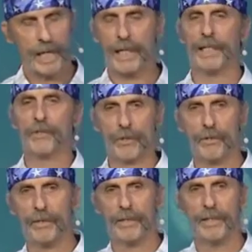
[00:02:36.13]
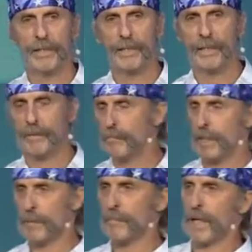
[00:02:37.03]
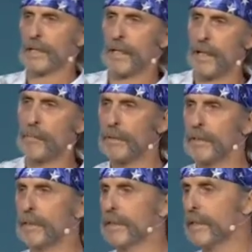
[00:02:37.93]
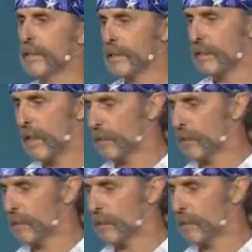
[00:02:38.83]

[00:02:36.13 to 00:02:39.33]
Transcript: they got injured, they beamed back up and the